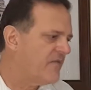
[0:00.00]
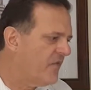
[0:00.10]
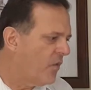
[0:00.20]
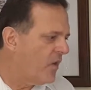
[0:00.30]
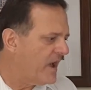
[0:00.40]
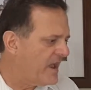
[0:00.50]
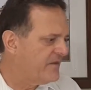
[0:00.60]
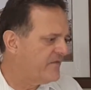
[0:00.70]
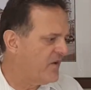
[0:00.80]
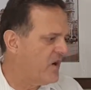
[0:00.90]
4
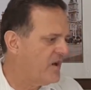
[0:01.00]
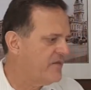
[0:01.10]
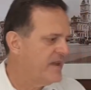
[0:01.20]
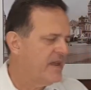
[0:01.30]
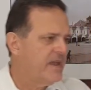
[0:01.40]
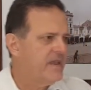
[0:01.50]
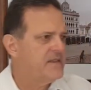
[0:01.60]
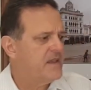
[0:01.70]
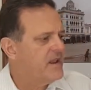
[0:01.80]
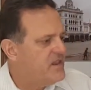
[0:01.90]
and 5,
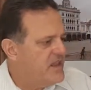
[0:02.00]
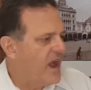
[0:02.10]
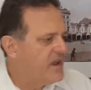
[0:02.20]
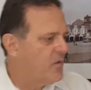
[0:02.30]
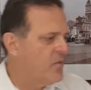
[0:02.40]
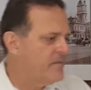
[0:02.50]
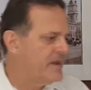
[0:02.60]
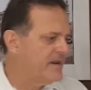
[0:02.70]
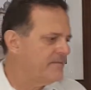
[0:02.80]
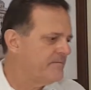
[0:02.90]
is that younger
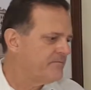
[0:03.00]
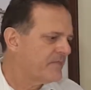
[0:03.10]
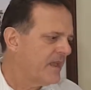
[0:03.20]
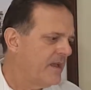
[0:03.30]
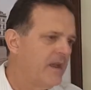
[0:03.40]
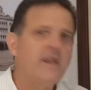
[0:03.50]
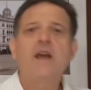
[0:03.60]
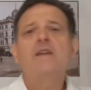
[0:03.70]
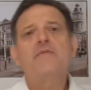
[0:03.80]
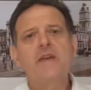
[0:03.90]
women, you know,
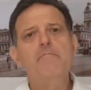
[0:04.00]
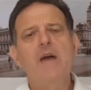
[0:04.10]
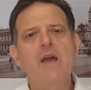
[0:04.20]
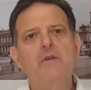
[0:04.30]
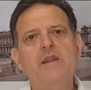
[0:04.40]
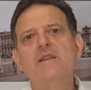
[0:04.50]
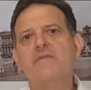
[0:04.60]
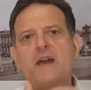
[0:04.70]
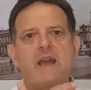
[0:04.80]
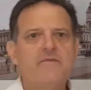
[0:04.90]
if they're married, if
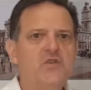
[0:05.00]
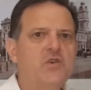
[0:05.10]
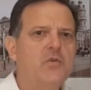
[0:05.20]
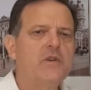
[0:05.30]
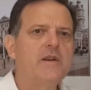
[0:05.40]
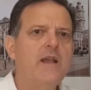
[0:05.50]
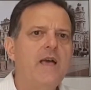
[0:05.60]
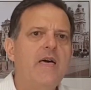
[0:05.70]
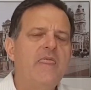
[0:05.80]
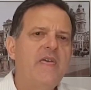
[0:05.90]
they have children,
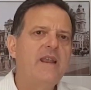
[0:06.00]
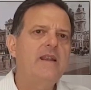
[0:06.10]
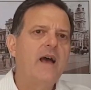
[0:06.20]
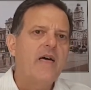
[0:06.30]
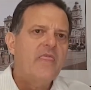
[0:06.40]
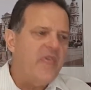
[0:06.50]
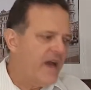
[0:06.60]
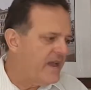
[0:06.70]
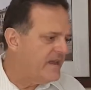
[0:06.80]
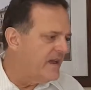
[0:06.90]
then
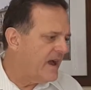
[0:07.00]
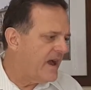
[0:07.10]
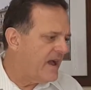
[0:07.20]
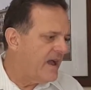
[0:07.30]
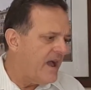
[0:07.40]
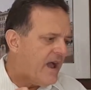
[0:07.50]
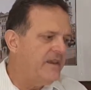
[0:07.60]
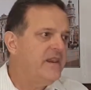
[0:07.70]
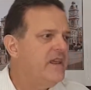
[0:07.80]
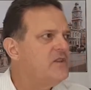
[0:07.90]
they
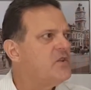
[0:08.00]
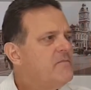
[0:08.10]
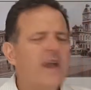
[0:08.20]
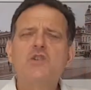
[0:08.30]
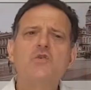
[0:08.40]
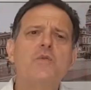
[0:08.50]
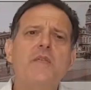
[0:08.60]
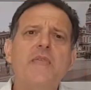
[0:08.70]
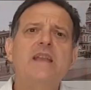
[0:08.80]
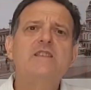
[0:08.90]
need to make sure
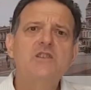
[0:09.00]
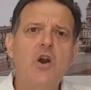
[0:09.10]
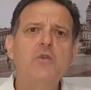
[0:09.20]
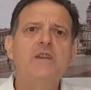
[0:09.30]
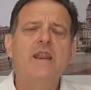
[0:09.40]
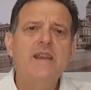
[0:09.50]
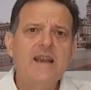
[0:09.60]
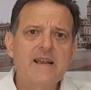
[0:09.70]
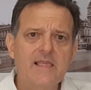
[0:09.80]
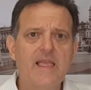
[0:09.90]
that they don't
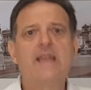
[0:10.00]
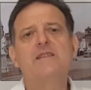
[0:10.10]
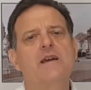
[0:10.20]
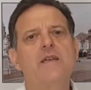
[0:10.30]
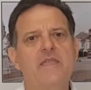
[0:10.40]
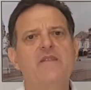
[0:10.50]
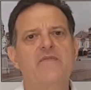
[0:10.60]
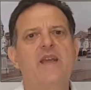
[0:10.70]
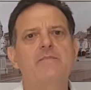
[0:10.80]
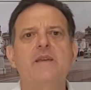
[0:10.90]
neglect their
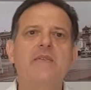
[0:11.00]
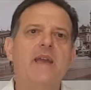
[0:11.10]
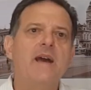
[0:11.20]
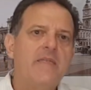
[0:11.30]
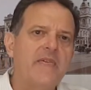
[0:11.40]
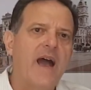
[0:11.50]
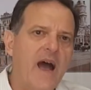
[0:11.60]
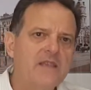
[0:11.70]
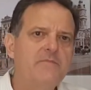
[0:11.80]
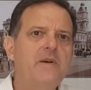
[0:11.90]
family, their
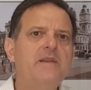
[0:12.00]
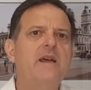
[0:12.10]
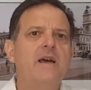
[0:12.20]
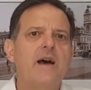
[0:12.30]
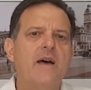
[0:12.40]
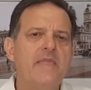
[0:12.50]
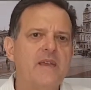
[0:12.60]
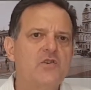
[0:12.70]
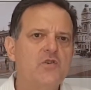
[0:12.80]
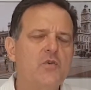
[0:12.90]
husband,
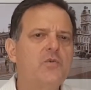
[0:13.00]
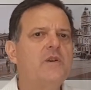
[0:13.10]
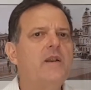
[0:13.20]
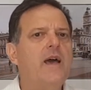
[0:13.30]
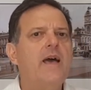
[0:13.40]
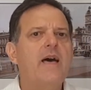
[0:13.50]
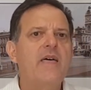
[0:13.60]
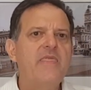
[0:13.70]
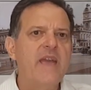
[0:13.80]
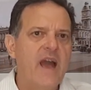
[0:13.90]
their
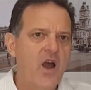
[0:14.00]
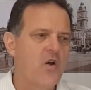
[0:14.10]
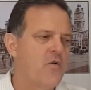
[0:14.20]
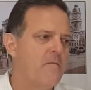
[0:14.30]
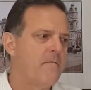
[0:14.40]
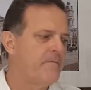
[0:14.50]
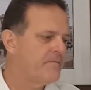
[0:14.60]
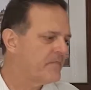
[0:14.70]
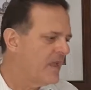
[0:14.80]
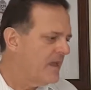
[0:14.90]
children, their
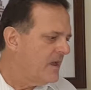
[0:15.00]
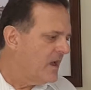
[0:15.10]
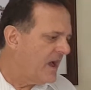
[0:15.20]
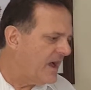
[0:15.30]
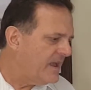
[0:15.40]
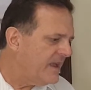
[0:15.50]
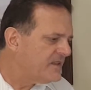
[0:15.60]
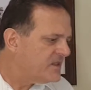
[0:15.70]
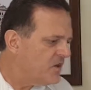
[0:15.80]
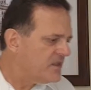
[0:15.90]
home.
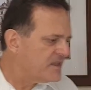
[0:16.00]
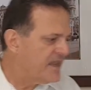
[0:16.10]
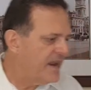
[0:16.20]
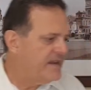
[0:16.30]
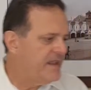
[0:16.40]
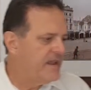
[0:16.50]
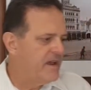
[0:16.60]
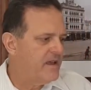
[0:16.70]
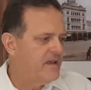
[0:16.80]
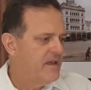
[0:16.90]
It's not saying
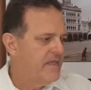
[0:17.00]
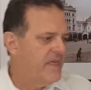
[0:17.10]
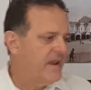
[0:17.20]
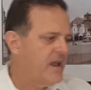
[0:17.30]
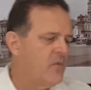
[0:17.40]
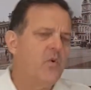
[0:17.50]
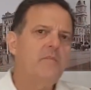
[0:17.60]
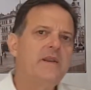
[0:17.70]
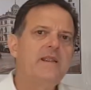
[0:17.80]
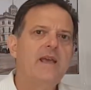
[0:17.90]
here that a
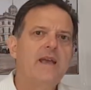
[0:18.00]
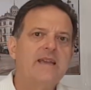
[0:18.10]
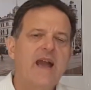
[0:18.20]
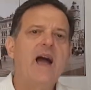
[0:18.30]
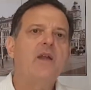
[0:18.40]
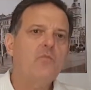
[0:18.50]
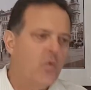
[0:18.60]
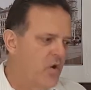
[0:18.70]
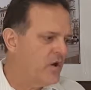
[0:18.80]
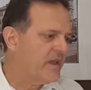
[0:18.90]
woman can't
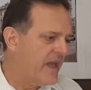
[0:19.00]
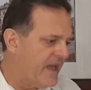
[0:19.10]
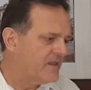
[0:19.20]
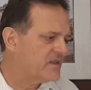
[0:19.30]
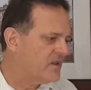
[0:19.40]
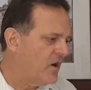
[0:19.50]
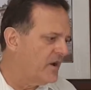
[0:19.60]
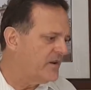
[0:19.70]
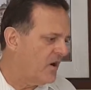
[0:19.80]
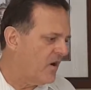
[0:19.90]
work
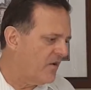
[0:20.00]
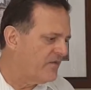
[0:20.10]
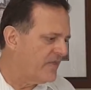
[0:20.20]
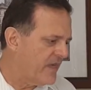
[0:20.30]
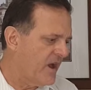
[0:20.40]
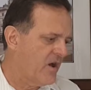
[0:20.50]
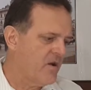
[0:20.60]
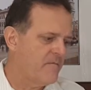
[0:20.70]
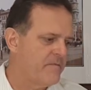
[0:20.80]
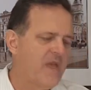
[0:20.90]
outside of the
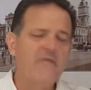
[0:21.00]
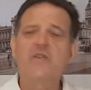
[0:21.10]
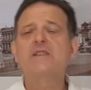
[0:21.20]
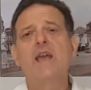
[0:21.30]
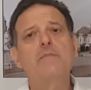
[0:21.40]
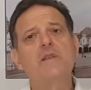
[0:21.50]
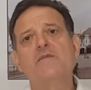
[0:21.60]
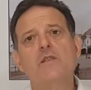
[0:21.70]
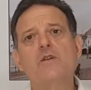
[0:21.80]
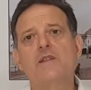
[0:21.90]
home. For example,
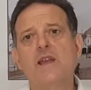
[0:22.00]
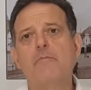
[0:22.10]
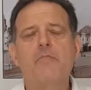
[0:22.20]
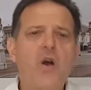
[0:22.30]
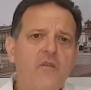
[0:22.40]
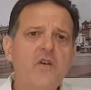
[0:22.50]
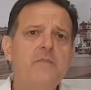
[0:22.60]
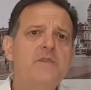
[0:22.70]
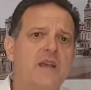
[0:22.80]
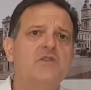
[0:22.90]
if you look at
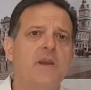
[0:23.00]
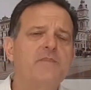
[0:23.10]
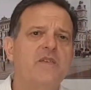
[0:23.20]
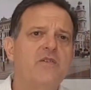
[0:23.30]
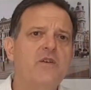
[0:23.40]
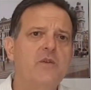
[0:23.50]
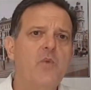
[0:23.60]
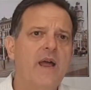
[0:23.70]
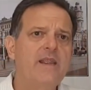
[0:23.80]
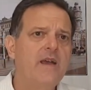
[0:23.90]
Proverbs chapter
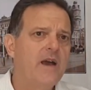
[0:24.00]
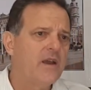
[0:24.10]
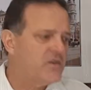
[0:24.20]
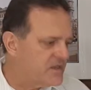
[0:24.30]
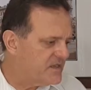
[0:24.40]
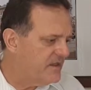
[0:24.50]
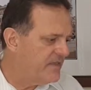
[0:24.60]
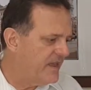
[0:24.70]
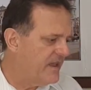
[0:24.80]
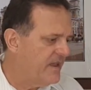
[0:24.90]
31, you see
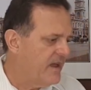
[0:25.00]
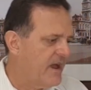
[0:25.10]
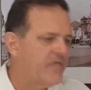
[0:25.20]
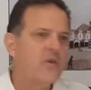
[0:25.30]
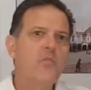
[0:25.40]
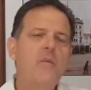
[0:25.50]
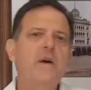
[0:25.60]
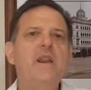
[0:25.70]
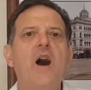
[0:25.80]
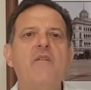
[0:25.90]
there the
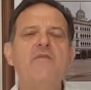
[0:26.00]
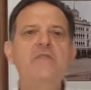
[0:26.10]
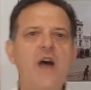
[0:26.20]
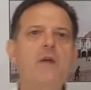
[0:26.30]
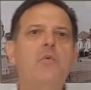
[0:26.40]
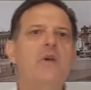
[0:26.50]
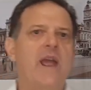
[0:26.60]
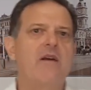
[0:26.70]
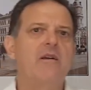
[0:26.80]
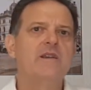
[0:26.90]
woman of noble
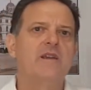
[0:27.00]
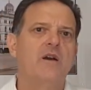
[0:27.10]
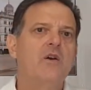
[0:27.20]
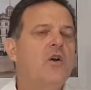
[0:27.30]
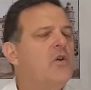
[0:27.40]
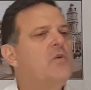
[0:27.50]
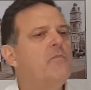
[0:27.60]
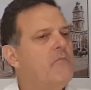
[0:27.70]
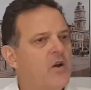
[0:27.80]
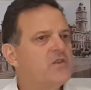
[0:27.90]
character who
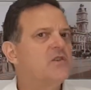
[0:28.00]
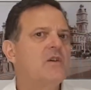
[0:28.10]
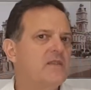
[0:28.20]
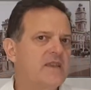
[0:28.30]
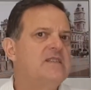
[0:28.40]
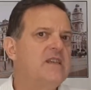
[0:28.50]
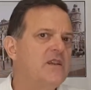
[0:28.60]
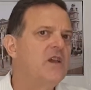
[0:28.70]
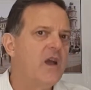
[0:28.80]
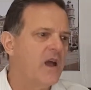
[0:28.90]
most certainly
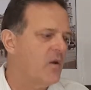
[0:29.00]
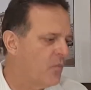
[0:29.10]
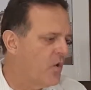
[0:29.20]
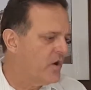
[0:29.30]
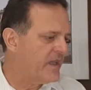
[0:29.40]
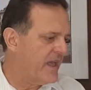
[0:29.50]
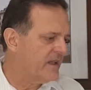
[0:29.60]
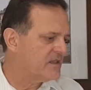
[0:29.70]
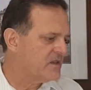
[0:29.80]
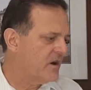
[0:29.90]
did work
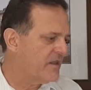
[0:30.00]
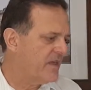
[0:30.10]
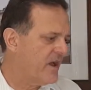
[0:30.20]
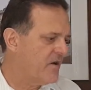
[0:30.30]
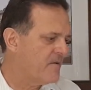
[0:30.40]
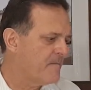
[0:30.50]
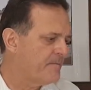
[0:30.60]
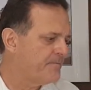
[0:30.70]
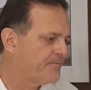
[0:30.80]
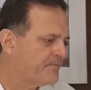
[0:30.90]
outside of the
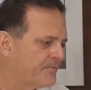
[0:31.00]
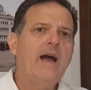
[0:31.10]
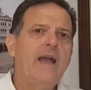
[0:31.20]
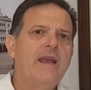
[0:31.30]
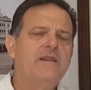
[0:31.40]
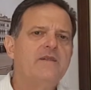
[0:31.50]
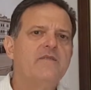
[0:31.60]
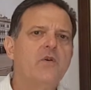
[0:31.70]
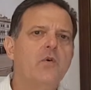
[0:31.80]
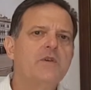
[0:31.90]
home. And
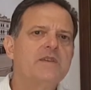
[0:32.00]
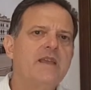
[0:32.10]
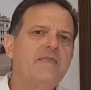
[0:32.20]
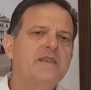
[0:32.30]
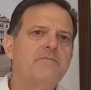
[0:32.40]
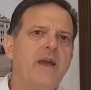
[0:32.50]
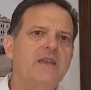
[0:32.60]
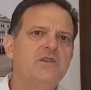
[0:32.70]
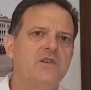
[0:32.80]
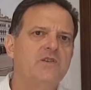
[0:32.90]
of course, in this
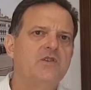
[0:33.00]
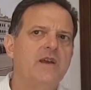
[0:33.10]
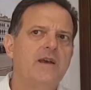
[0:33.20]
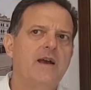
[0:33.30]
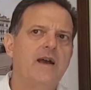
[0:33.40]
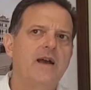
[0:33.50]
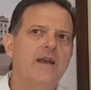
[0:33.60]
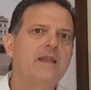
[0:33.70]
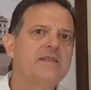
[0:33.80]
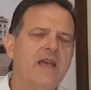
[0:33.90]
passage,
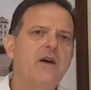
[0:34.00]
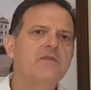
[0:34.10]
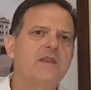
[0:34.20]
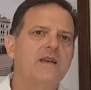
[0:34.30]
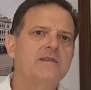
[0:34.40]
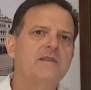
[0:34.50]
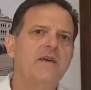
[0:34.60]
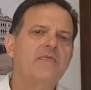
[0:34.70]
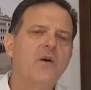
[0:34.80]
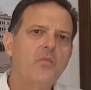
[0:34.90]
it tells us
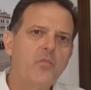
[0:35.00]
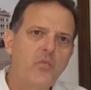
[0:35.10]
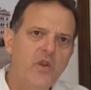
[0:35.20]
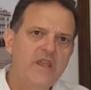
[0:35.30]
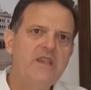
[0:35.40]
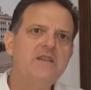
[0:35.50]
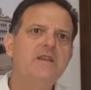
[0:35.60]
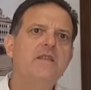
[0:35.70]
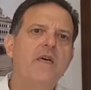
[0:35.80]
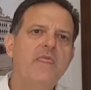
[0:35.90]
that the
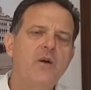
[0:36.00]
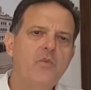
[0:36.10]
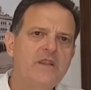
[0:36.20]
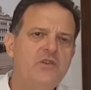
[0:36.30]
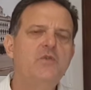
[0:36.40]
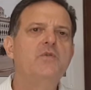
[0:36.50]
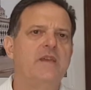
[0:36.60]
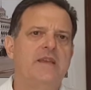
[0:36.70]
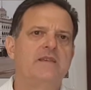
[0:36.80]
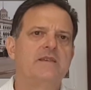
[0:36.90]
reason that we do
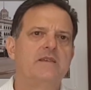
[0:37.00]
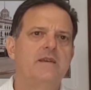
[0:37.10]
this